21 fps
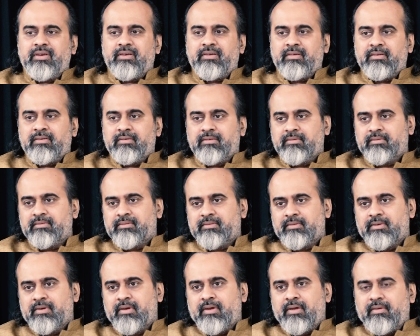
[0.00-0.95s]
it.
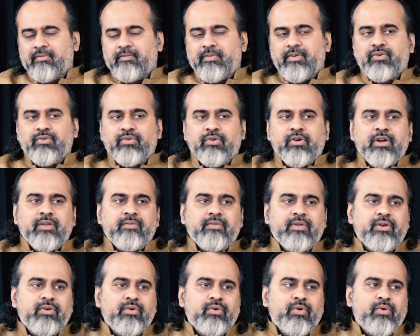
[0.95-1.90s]
We do not
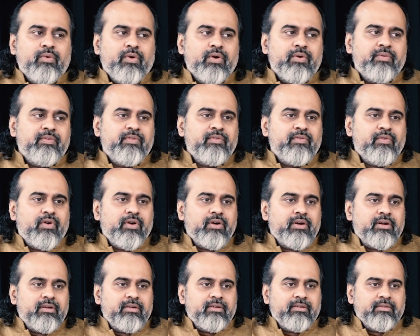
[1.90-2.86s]
even know what we want.
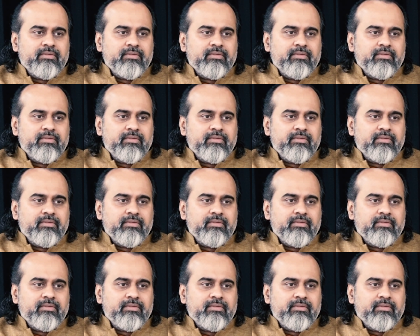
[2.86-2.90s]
